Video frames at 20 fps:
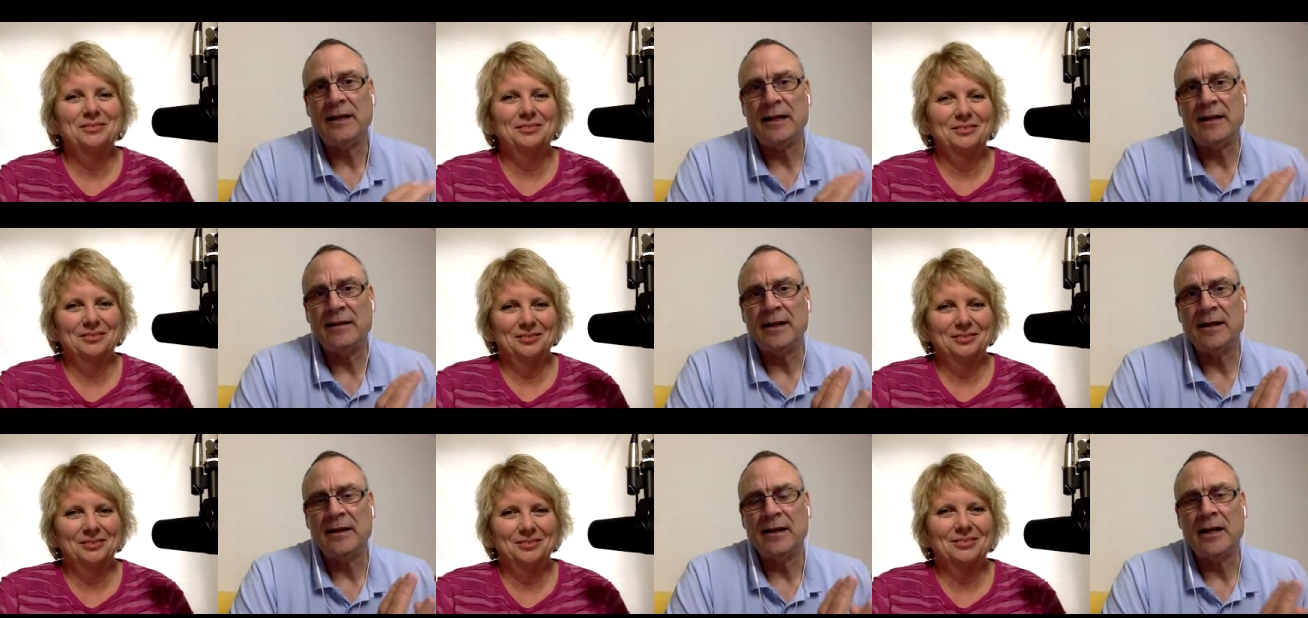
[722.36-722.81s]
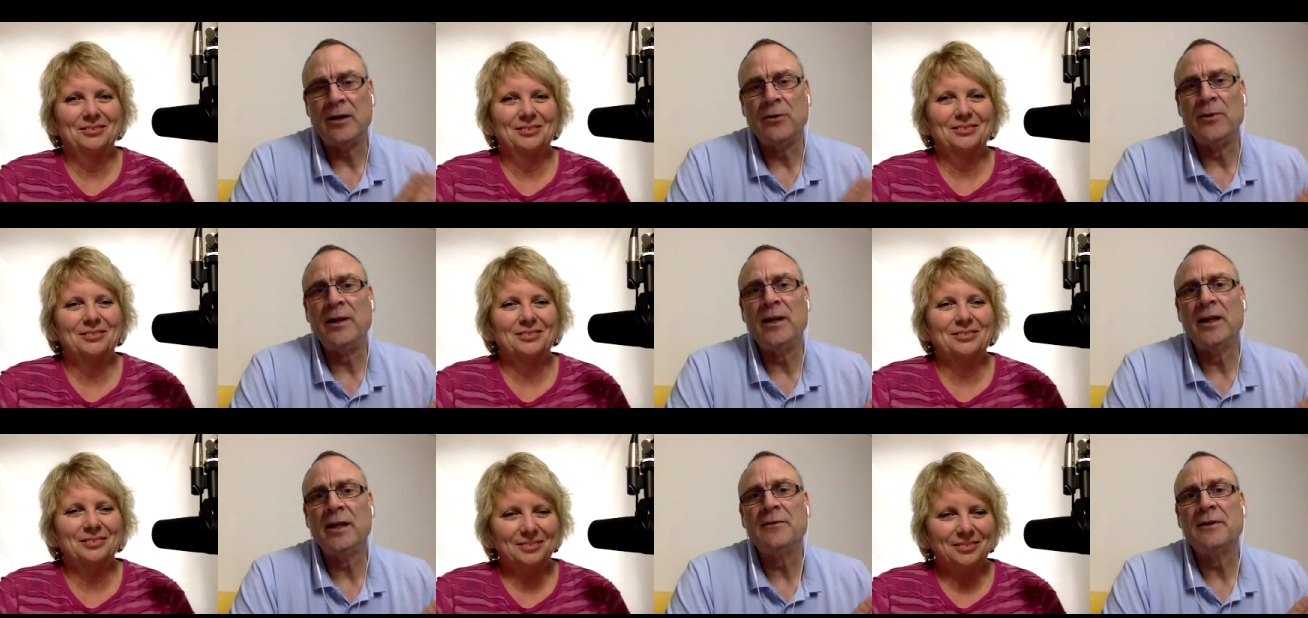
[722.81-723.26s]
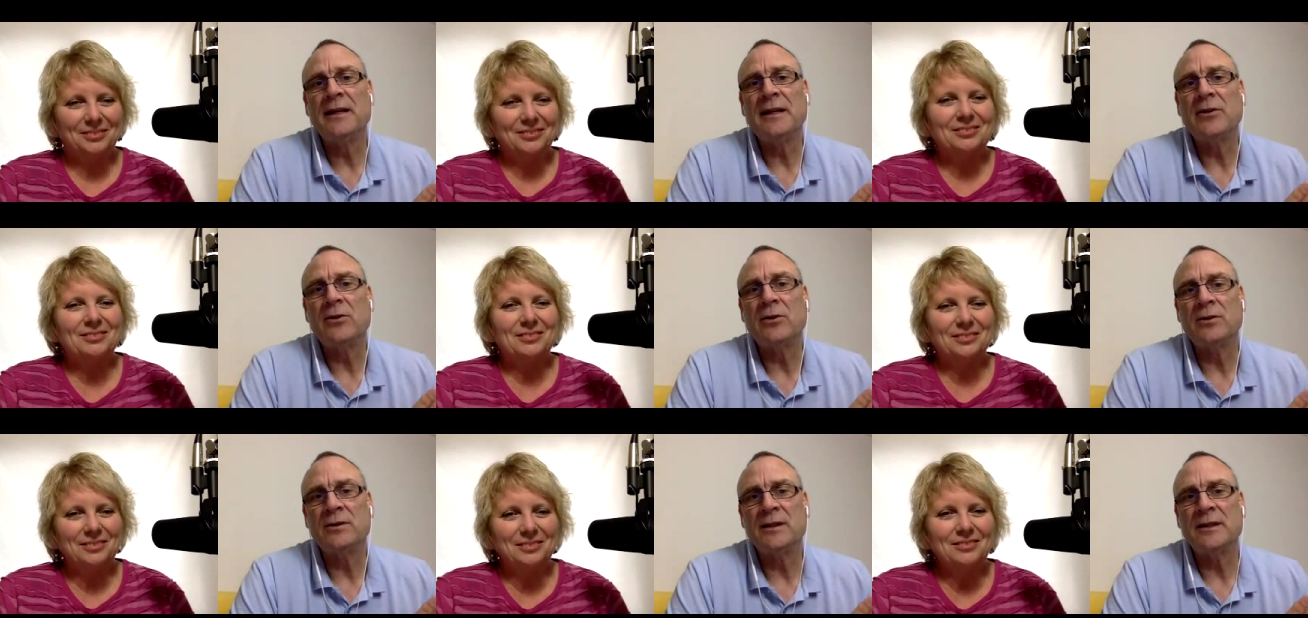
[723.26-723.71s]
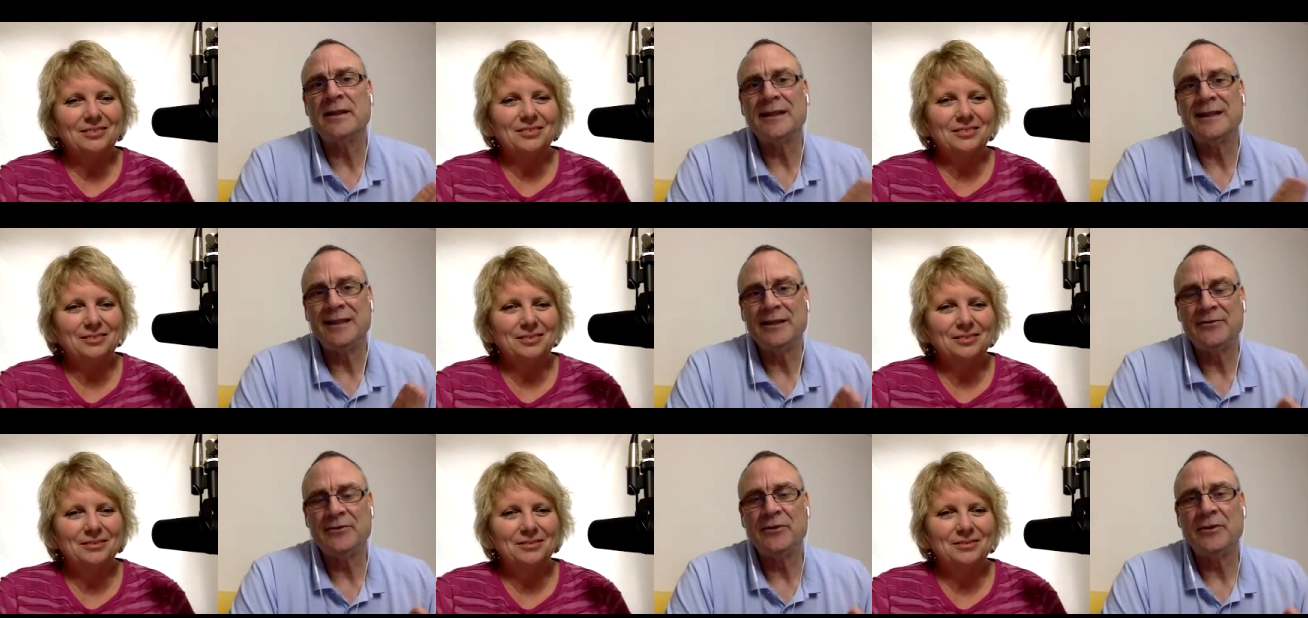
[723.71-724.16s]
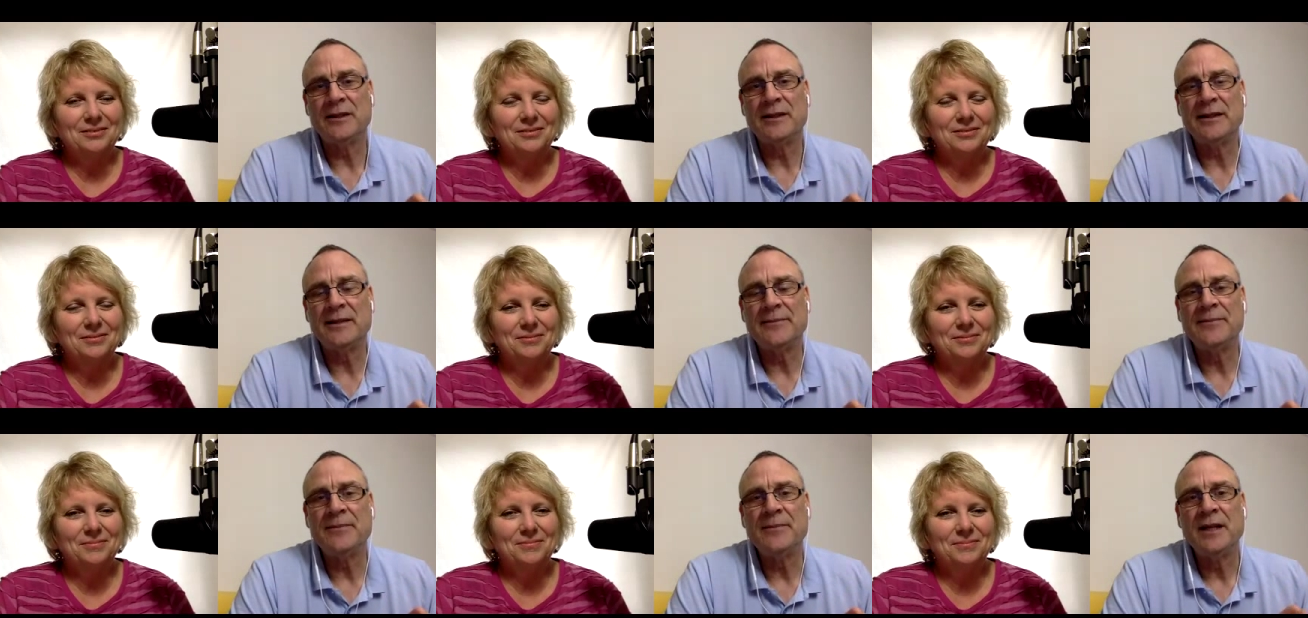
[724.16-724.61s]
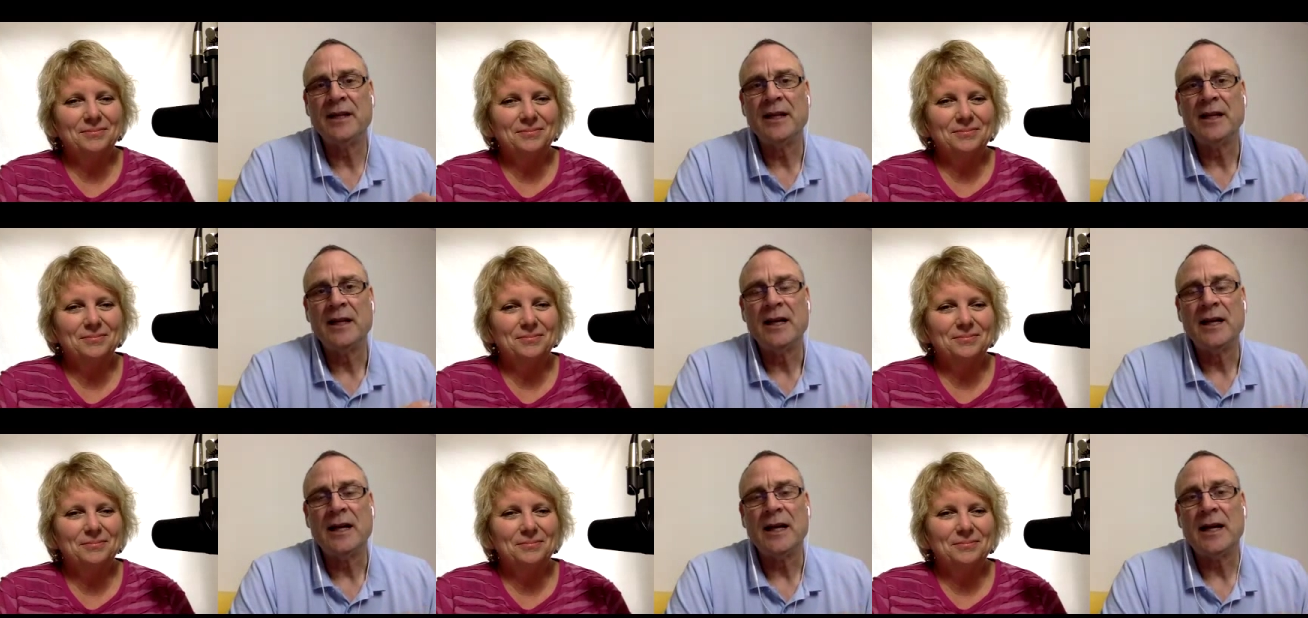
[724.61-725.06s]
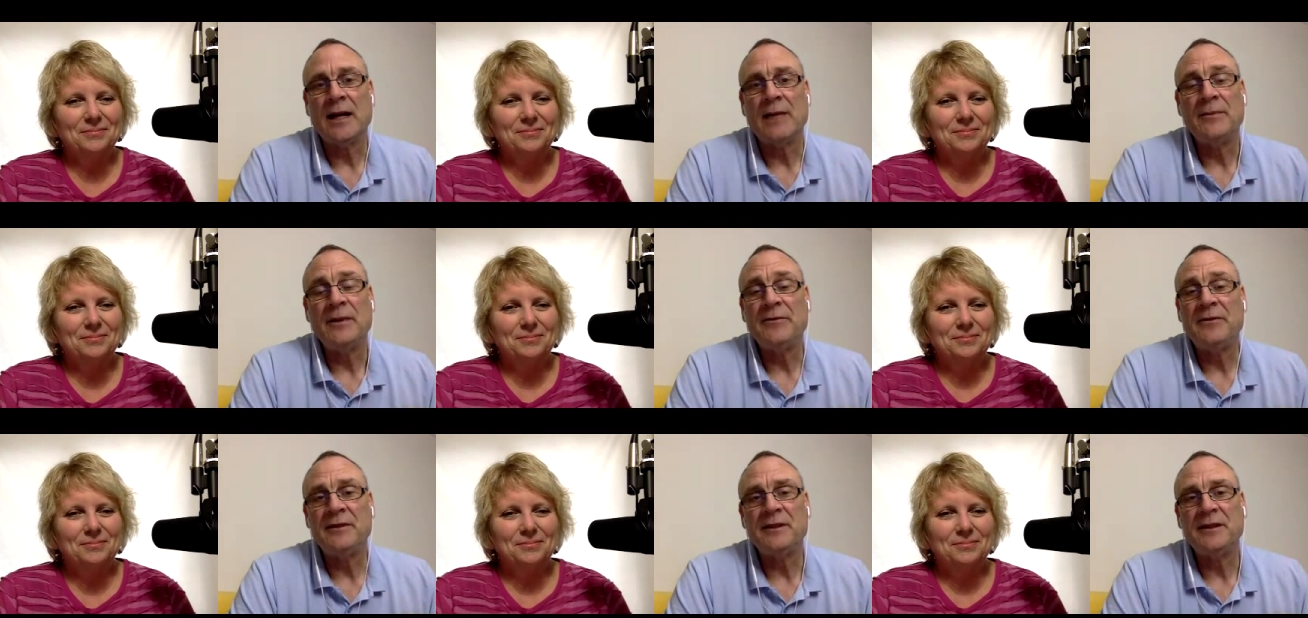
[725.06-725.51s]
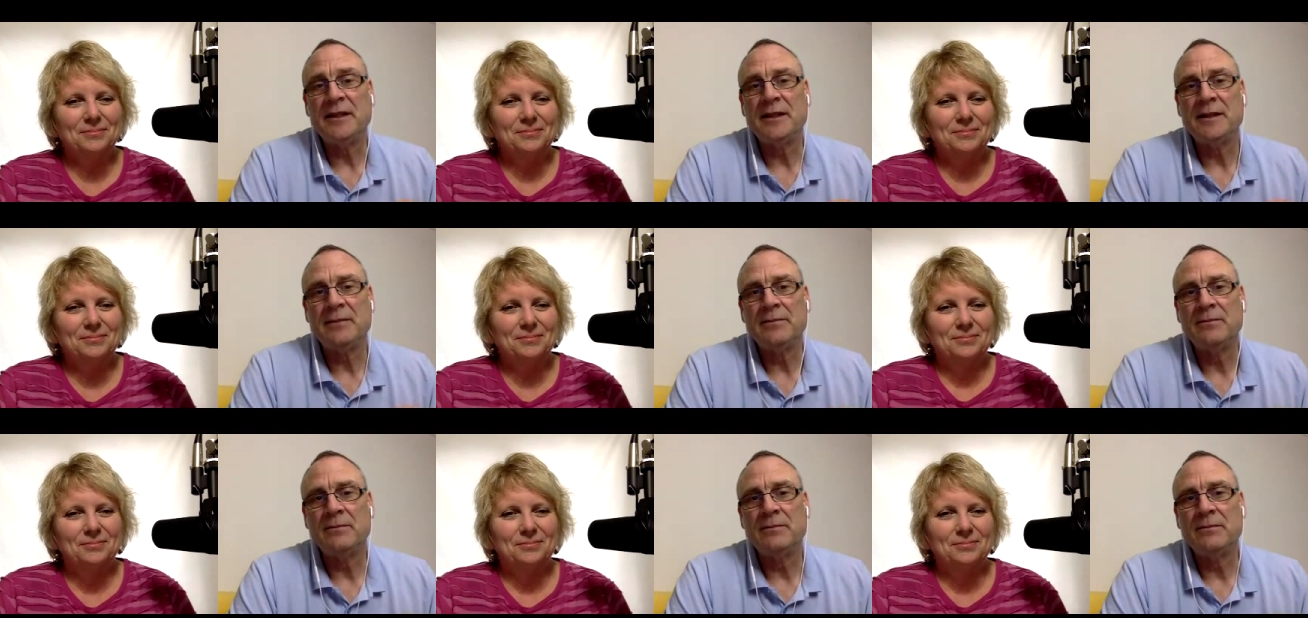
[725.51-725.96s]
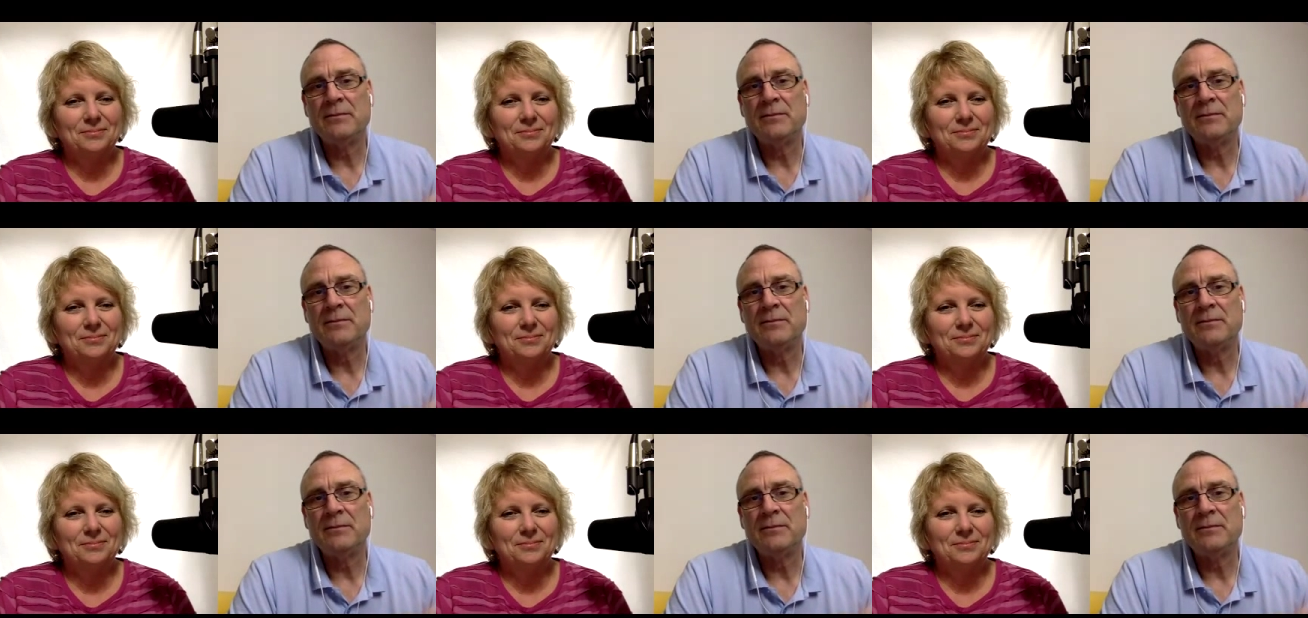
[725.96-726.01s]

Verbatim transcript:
Speaker 1: and and, and redeliver that content differently. Um, if you see them